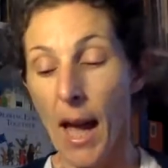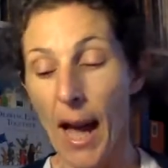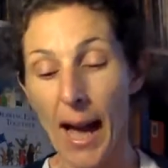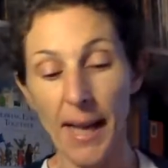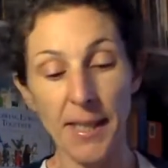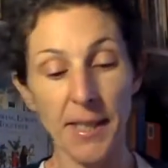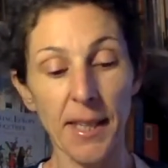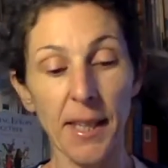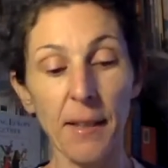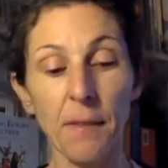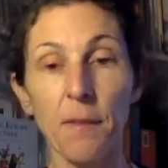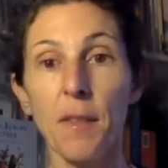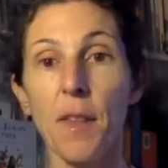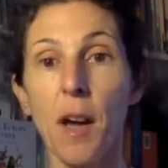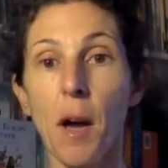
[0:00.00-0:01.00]
and
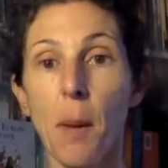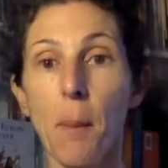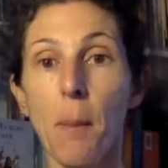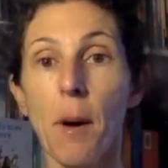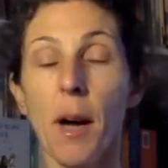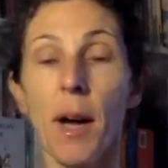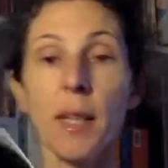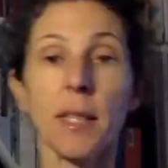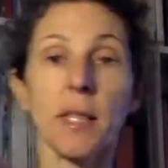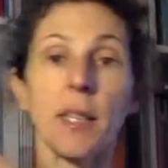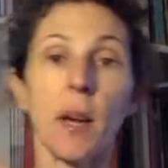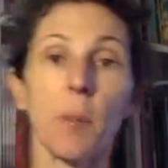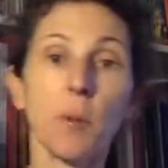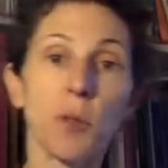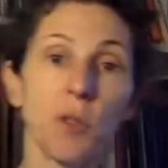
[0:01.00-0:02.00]
give them a
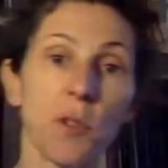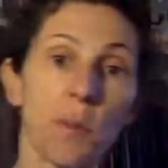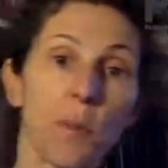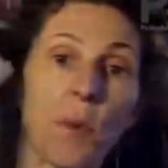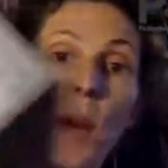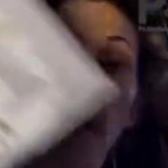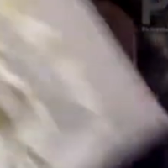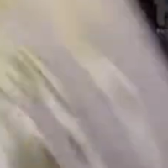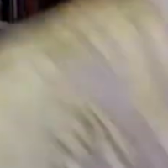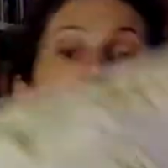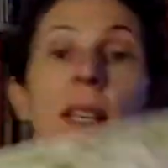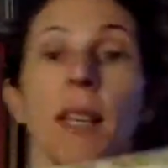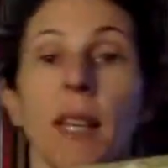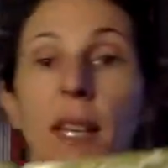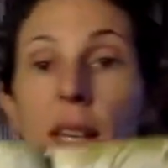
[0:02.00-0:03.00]
double spread
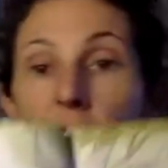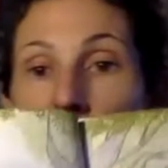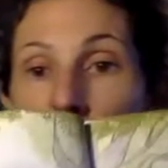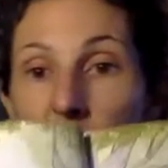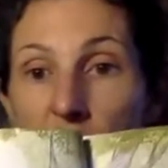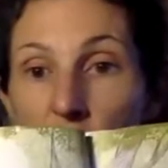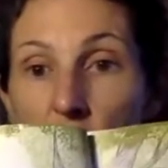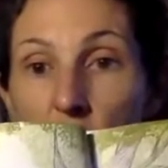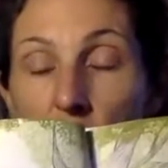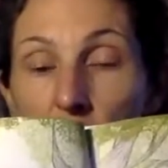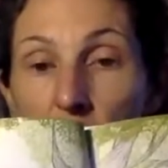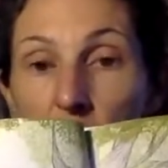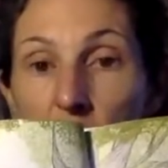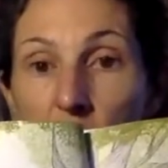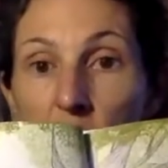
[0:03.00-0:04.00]
each
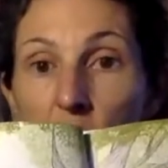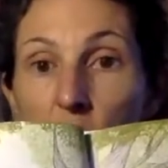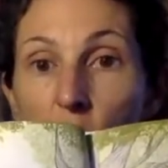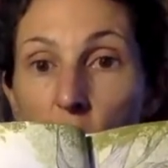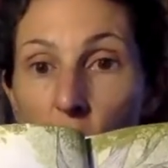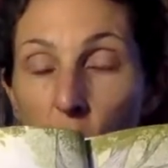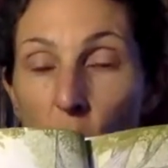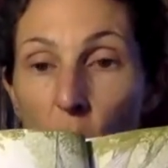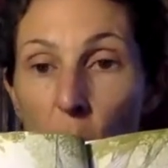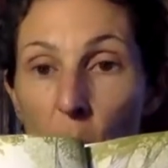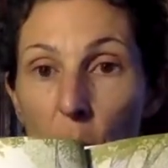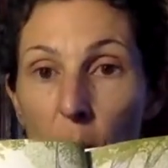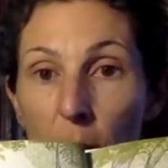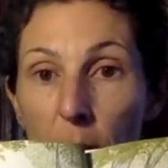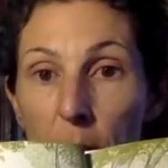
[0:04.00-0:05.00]
to
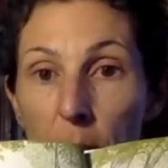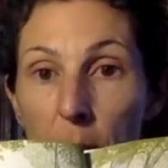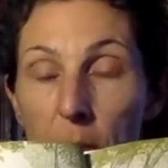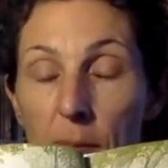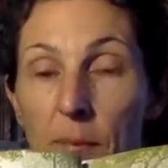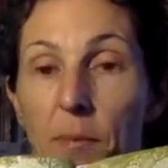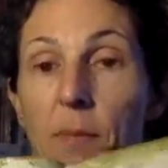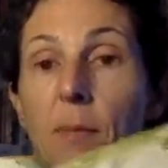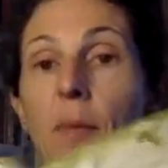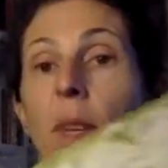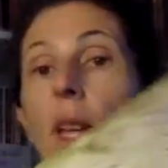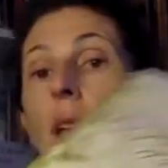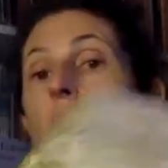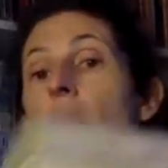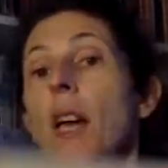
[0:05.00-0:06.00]
work with.
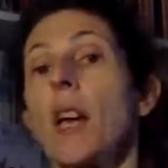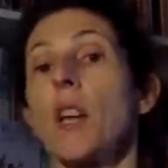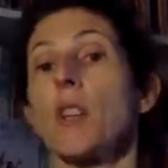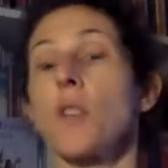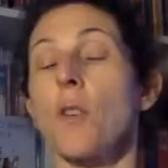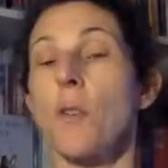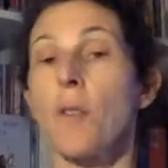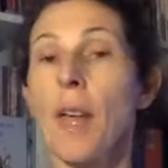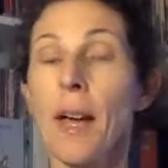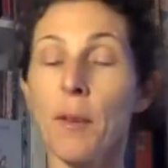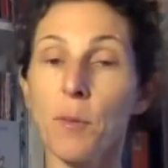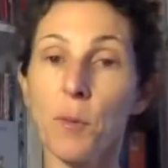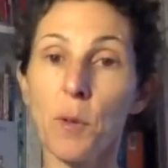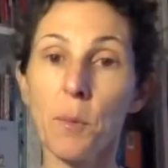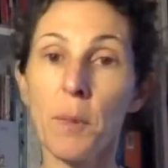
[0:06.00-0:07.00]
So
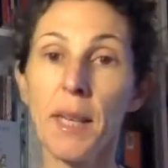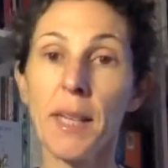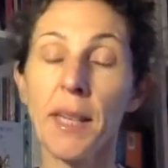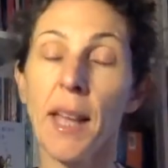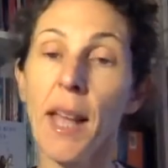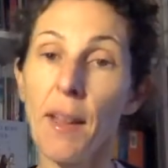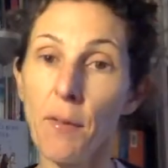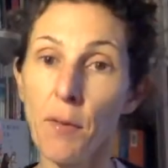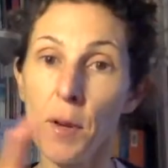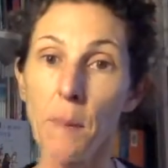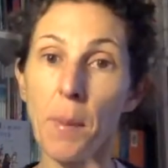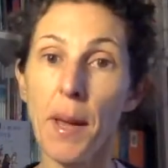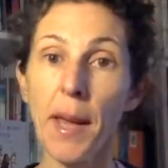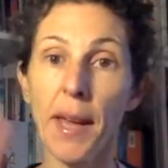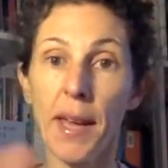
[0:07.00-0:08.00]
that would mean every
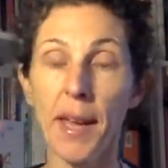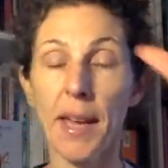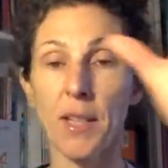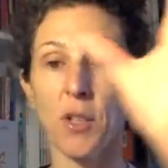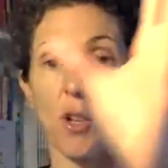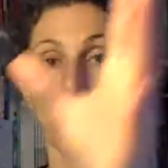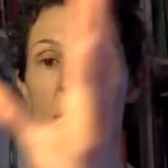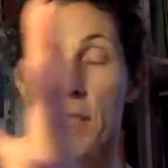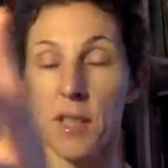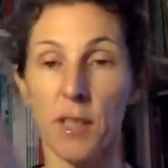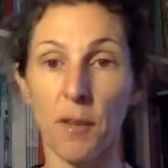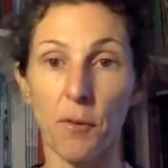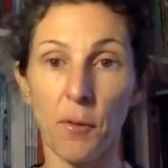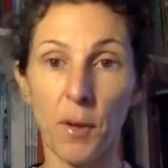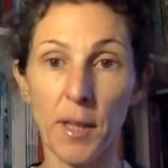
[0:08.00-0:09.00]
pair has got a
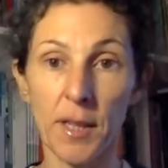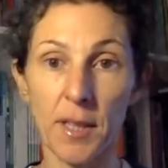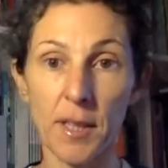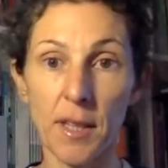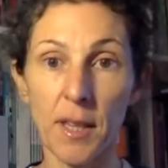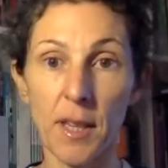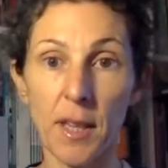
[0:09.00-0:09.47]
different